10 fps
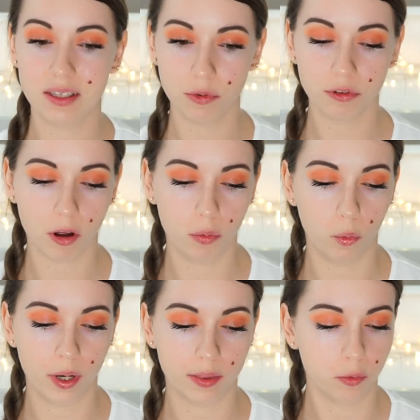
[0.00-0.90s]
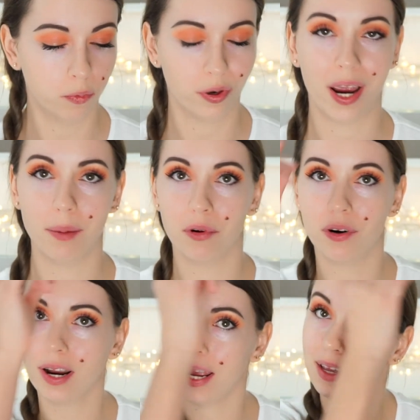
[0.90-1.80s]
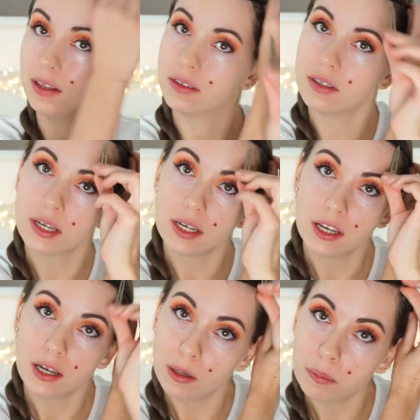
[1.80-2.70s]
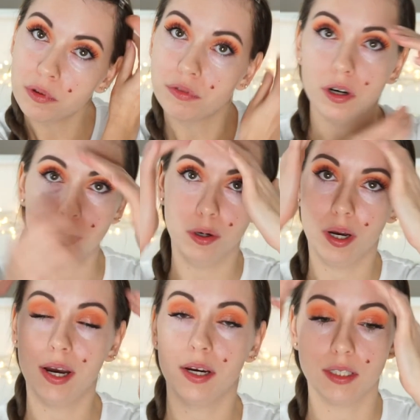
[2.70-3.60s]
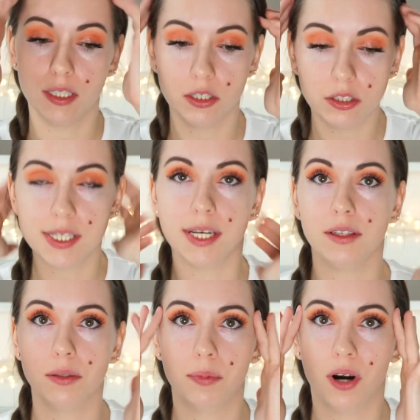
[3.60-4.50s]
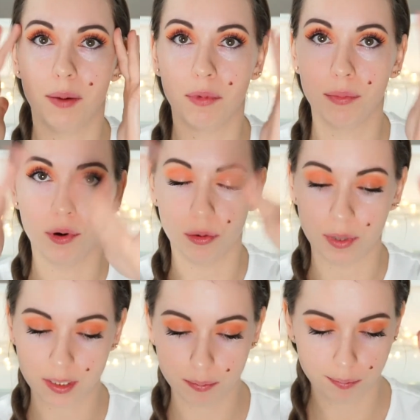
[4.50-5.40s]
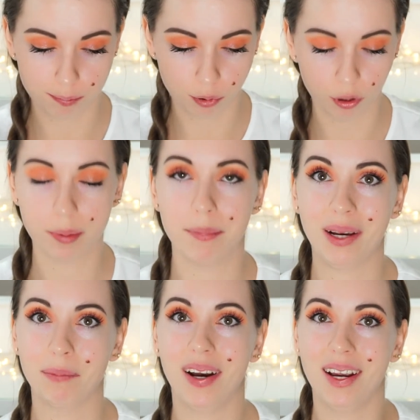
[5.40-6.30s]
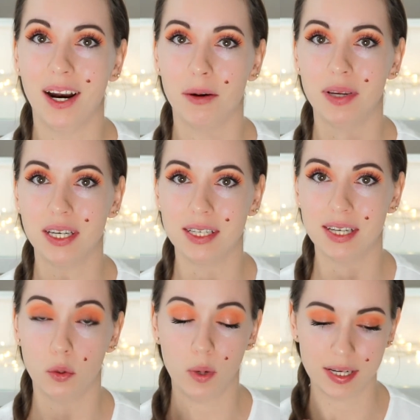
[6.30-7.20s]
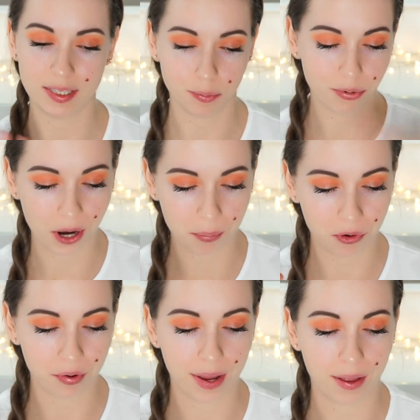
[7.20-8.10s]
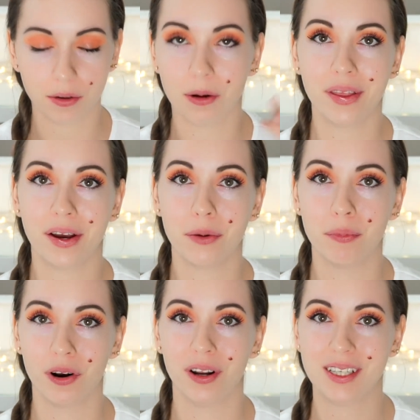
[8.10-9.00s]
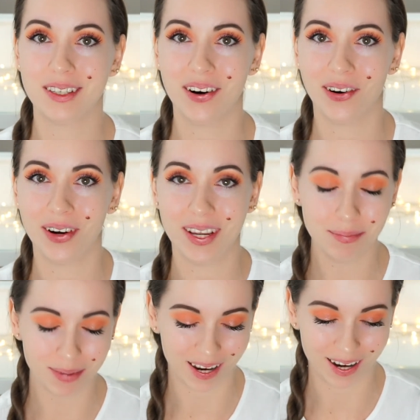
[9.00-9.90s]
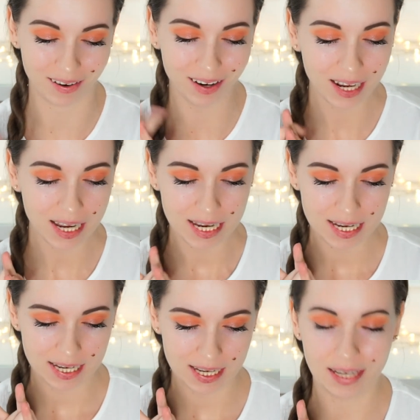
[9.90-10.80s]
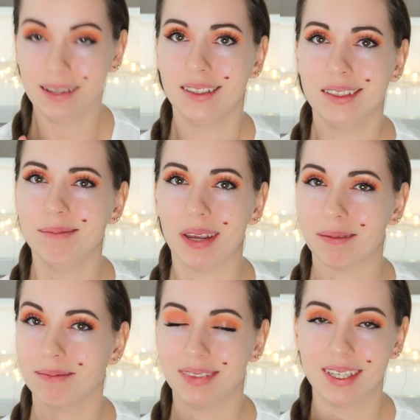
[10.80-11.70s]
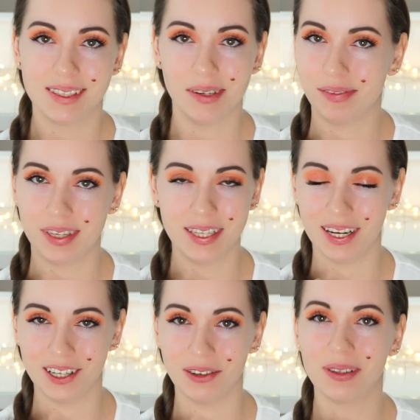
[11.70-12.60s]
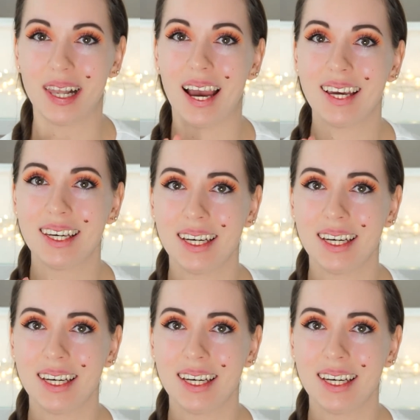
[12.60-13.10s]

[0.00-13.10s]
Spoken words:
move on with primer, and before I take the primer I'm always pulling back my hair because otherwise the primer and all the other products are in my hair, and yeah, that's something that I don't like.